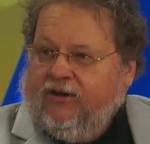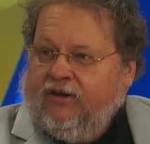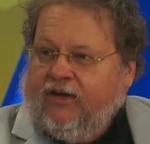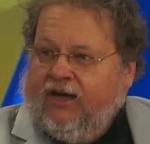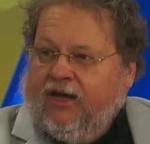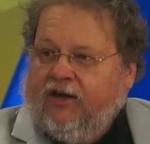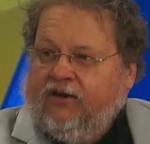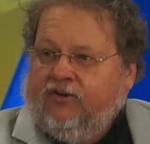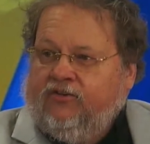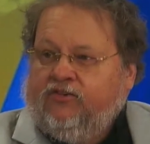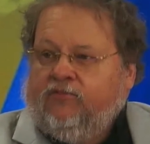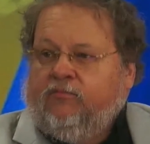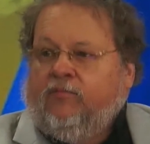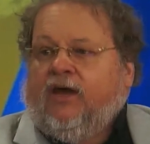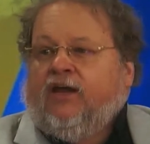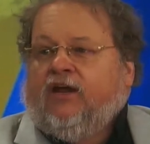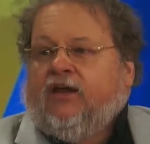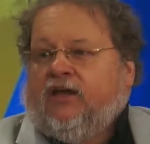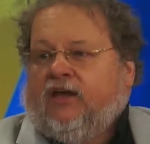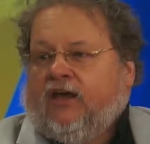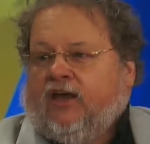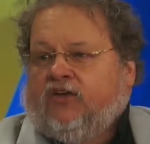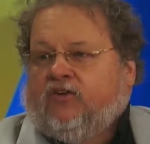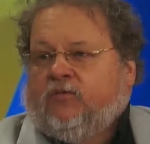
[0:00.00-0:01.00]
And there's
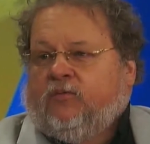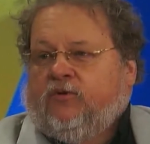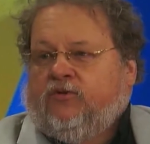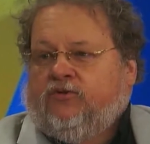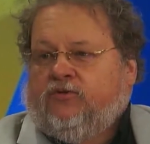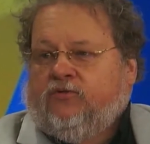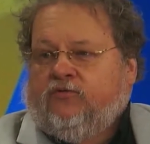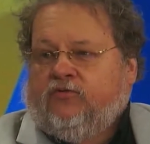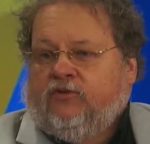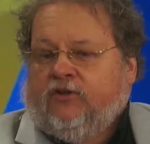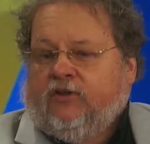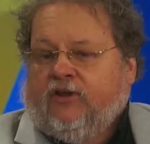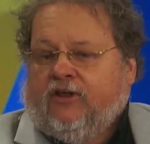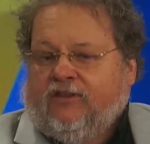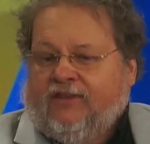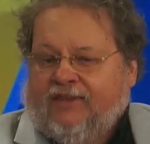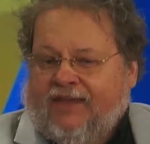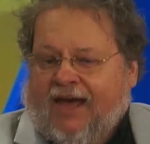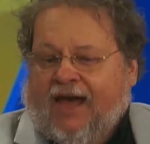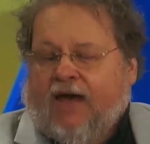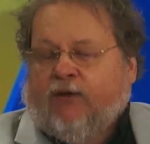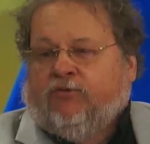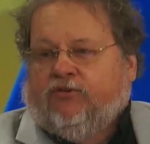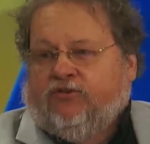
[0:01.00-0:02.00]
many experts who feel that
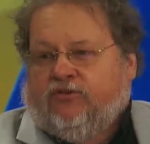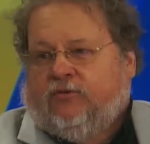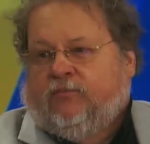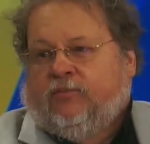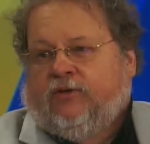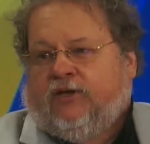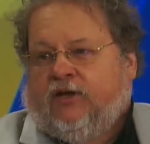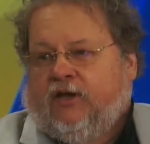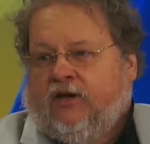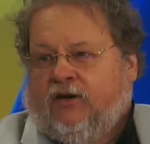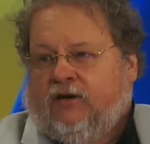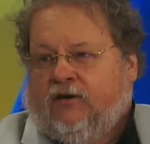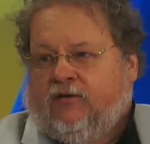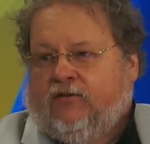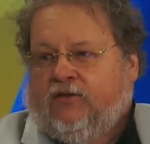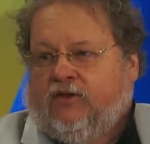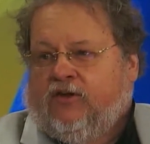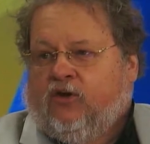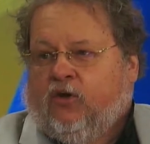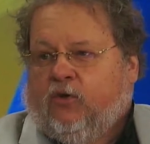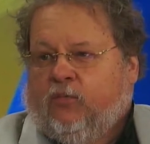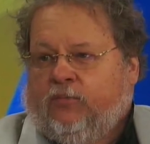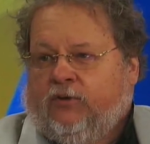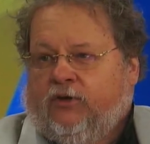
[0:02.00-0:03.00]
that was the beginning of the
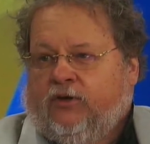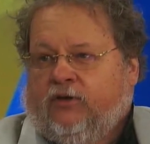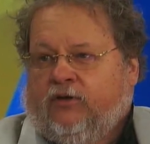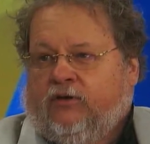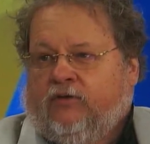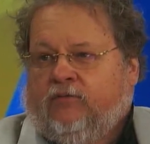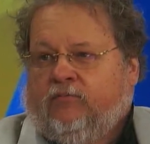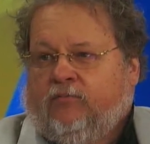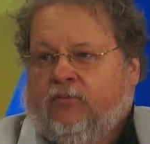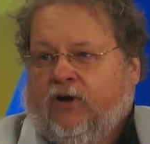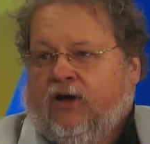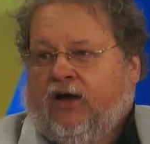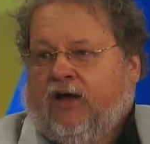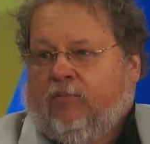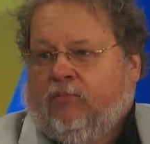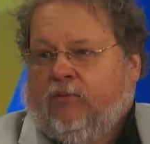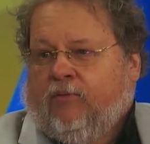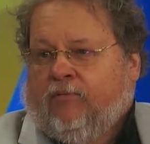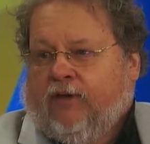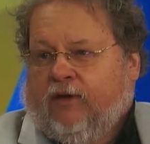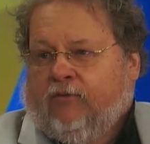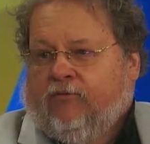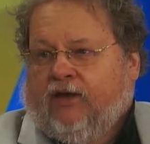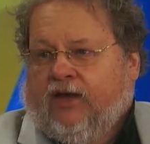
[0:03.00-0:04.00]
opiate problem
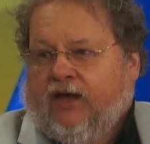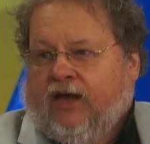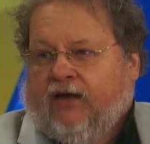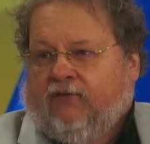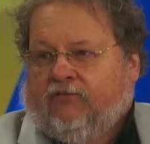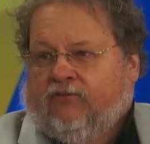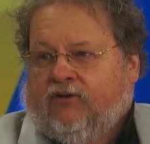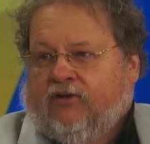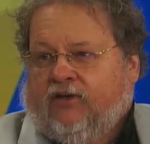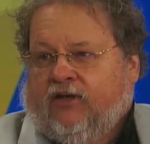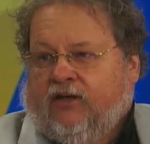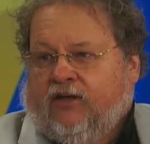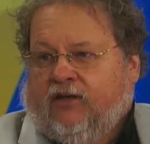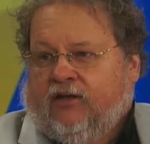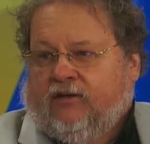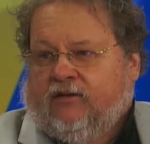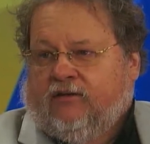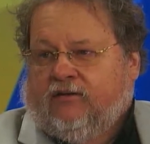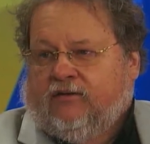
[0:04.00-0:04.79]
that we have today.